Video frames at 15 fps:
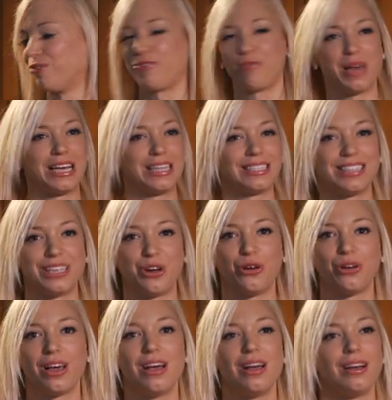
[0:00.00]
For me, it's,
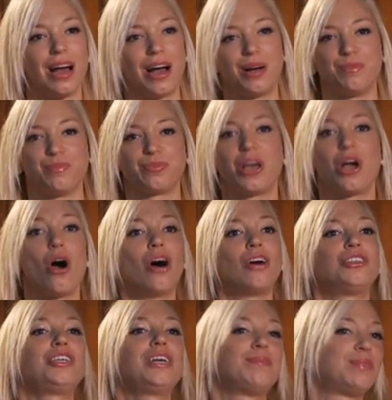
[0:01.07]
hot
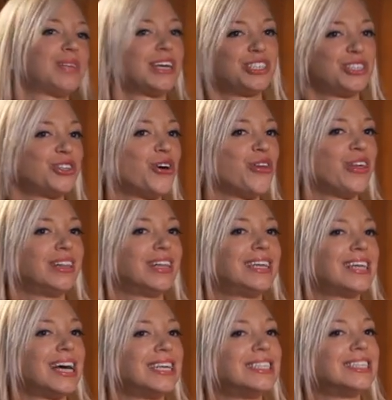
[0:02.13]
chips. I just don't think they
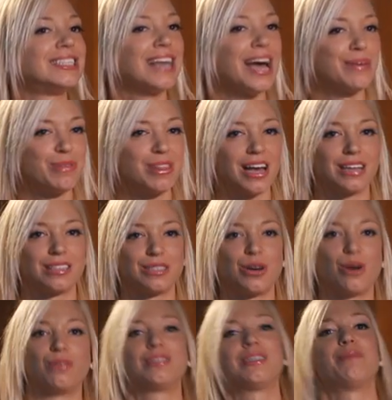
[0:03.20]
taste the same without
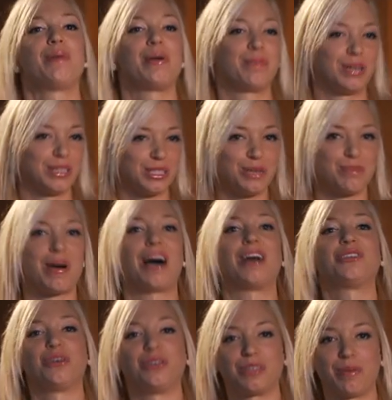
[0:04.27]
salt. Some people it's
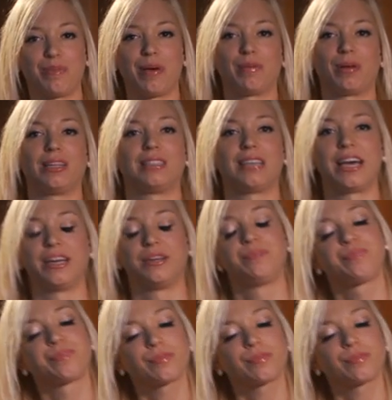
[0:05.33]
tomato, some people it's egg.